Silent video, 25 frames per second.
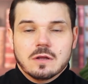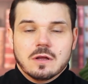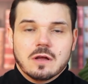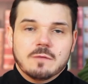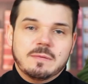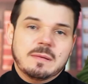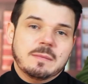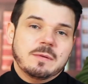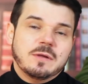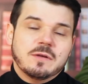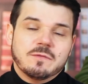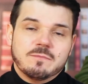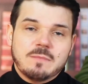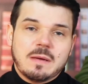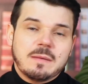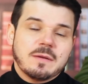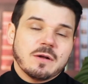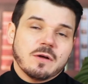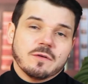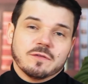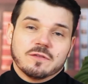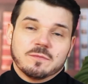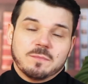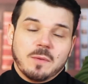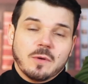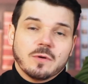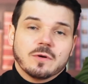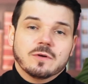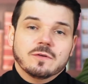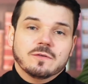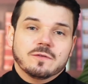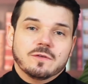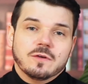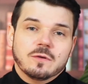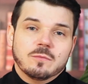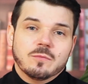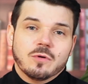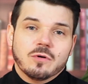of people you've maybe not have spoken
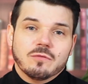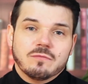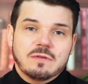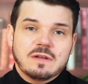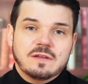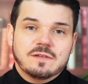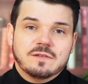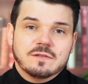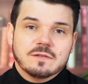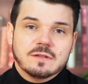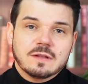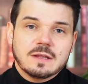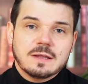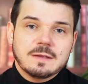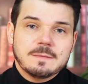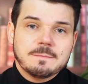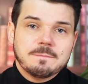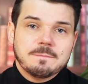to more recently.